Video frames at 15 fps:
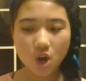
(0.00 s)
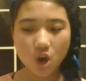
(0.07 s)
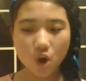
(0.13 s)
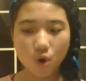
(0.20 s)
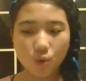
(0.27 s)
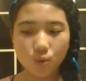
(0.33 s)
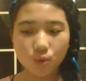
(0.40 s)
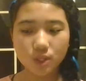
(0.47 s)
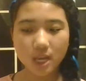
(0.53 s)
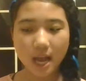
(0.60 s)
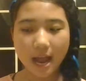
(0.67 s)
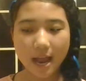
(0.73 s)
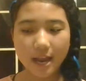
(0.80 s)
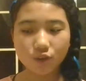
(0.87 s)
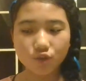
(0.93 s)
all the
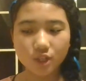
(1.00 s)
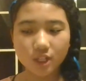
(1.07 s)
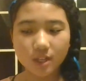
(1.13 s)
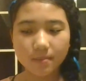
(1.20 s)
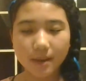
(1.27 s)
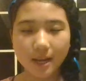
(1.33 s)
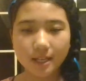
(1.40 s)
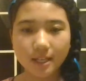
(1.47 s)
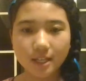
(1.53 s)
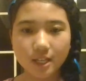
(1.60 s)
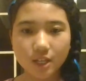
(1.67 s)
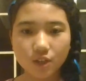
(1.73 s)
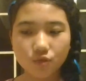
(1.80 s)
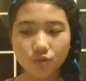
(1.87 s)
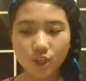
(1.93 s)
hydrogen
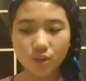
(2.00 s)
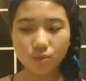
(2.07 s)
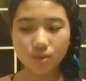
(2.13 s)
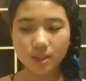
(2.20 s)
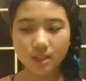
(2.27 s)
material